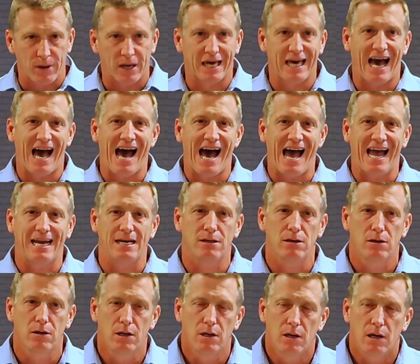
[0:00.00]
guide
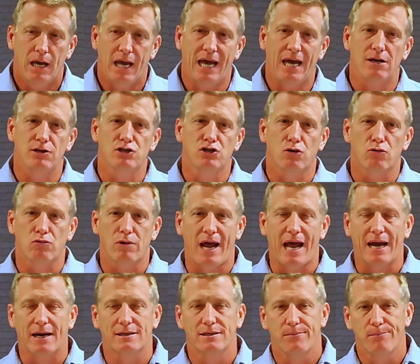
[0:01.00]
and
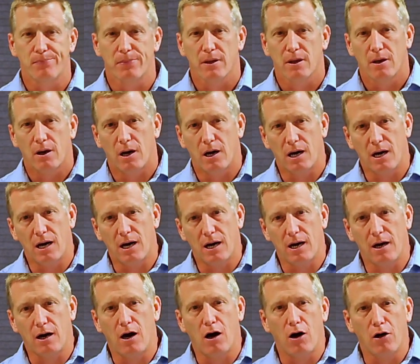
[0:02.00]
direct
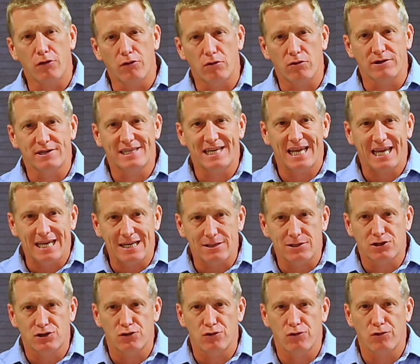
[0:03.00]
uh, others
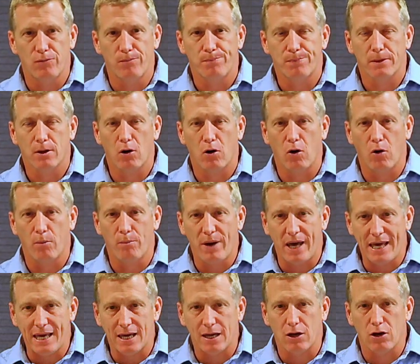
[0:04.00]
into
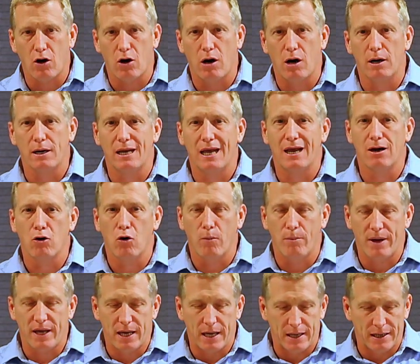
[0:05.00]
obeying God and
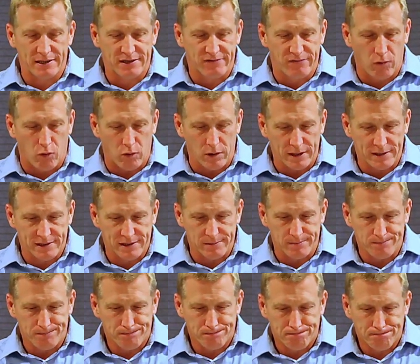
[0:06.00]
obeying His voice.
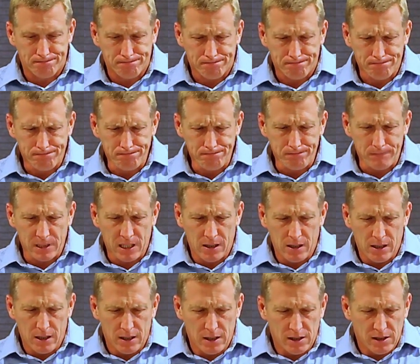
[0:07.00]

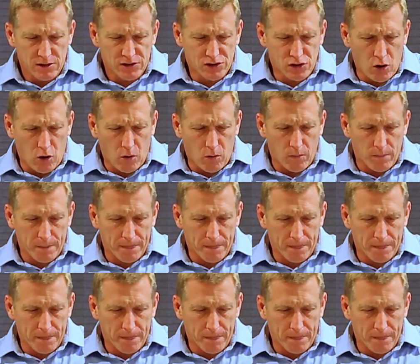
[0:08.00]
So